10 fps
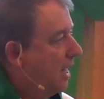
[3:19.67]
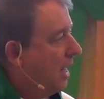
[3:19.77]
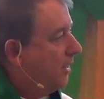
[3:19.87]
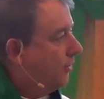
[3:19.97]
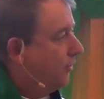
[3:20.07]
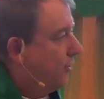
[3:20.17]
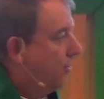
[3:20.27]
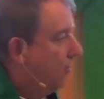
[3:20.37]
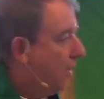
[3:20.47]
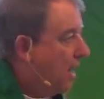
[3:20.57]
And
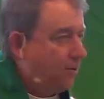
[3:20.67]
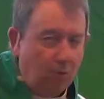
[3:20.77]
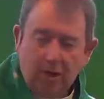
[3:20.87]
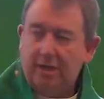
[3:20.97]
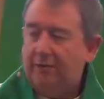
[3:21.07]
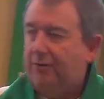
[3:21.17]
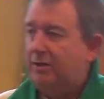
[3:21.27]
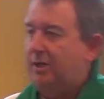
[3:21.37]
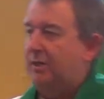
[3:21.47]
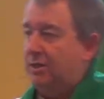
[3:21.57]
so I wanted to
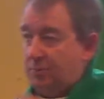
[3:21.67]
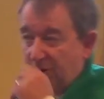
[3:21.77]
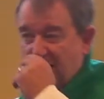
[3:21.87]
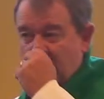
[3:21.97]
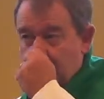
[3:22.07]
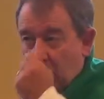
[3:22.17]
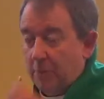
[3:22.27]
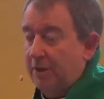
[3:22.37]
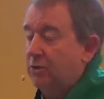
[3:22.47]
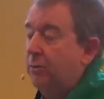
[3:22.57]
visit the spring. I
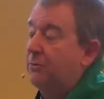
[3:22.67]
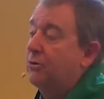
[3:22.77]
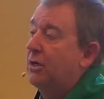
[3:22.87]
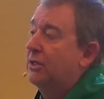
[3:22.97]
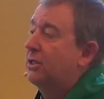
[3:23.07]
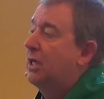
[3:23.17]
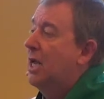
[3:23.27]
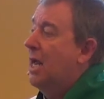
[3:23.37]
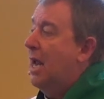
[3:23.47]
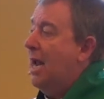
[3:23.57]
brought my swim trunks,
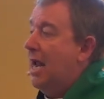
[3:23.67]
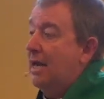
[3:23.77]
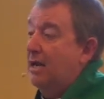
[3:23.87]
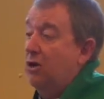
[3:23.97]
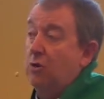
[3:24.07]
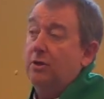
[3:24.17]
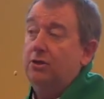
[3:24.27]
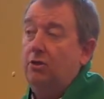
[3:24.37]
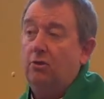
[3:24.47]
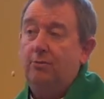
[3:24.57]
and no one
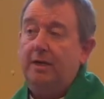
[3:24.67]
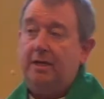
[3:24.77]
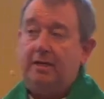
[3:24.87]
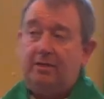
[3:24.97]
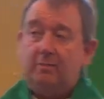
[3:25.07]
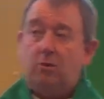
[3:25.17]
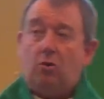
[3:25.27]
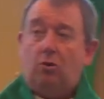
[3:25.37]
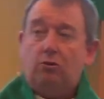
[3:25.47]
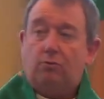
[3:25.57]
told me that some
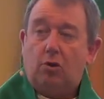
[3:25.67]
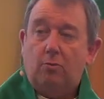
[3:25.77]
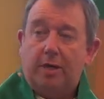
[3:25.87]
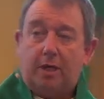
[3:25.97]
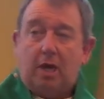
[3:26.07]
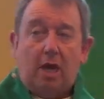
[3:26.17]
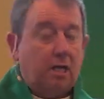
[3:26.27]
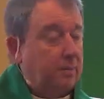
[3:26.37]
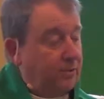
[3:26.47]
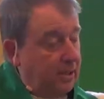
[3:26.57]
old Roman
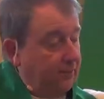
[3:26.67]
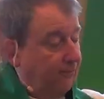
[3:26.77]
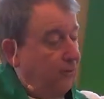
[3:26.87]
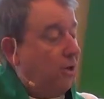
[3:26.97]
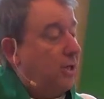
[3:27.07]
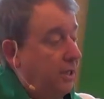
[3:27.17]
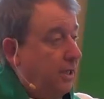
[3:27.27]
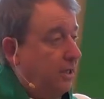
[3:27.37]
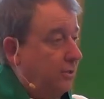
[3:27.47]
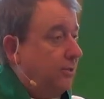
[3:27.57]
columns had
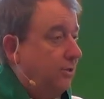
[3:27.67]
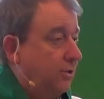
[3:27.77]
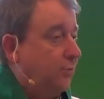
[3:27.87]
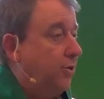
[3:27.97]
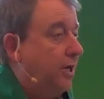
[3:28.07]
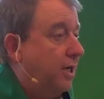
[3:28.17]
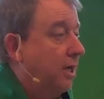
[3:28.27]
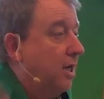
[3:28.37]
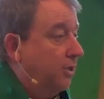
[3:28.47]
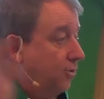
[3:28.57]
fallen into the
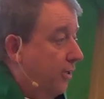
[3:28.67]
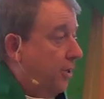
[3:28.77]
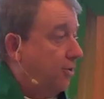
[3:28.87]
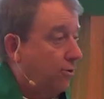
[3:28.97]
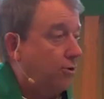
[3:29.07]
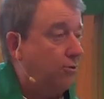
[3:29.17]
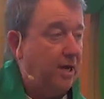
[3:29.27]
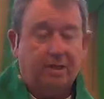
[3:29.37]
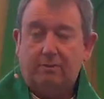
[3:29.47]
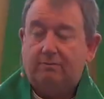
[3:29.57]
spring during an
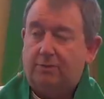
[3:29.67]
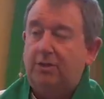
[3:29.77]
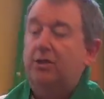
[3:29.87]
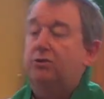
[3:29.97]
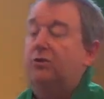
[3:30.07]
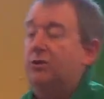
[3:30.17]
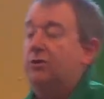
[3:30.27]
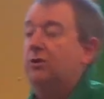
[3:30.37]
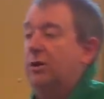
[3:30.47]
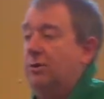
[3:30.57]
earthquake centuries
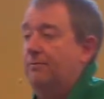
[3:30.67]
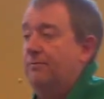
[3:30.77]
earlier.